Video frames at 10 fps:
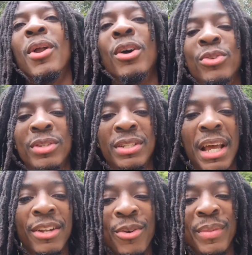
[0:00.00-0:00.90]
But all jokes
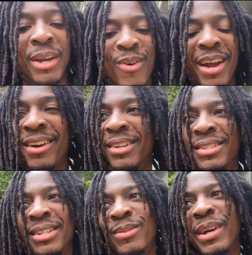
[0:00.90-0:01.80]
aside, though, man, Ryan
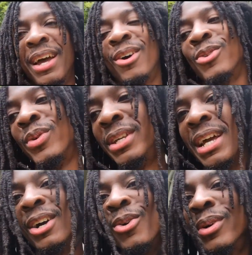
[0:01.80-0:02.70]
Garcia, man, I don't know what he
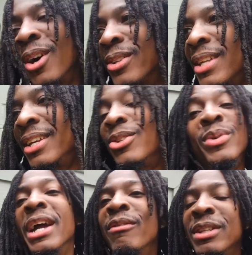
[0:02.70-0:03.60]
got going on. So he
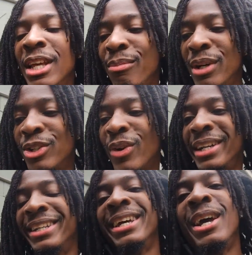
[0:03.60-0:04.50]
doing everything but
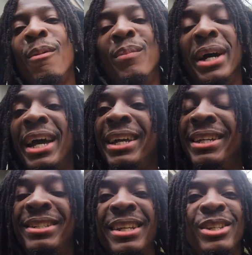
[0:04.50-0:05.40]
training. But hey,
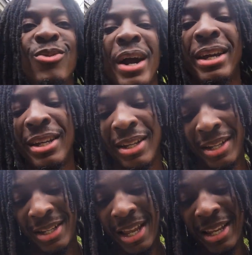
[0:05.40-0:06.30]
he said he's right,
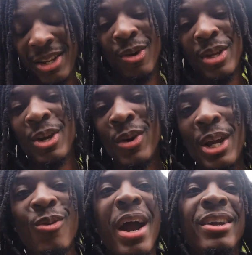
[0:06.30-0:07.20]
and he gonna
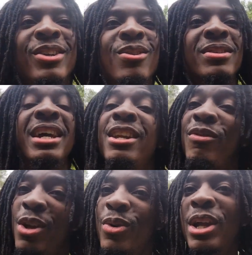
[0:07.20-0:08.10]
get right. You know what I'm saying? If
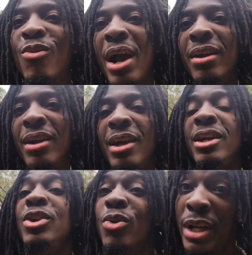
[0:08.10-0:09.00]
he don't get right,
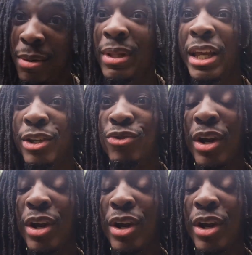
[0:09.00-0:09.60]
he gonna get the ladies